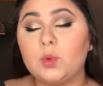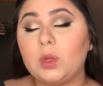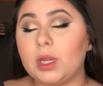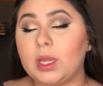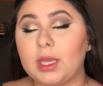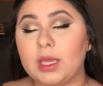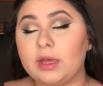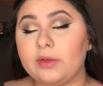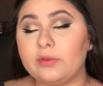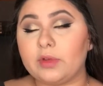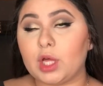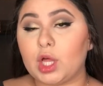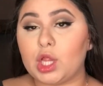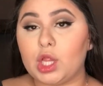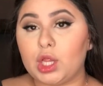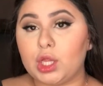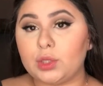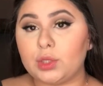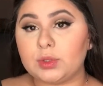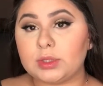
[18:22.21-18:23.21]
what I have
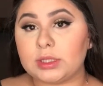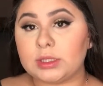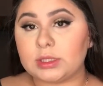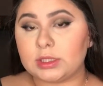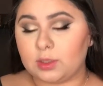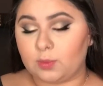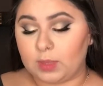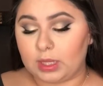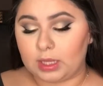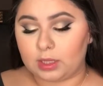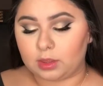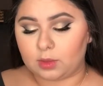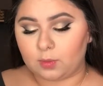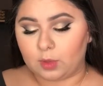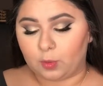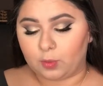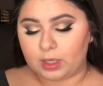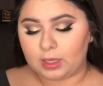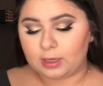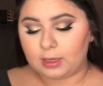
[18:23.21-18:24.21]
closest to me at the
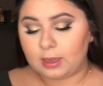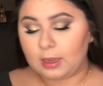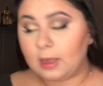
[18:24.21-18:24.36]
moment.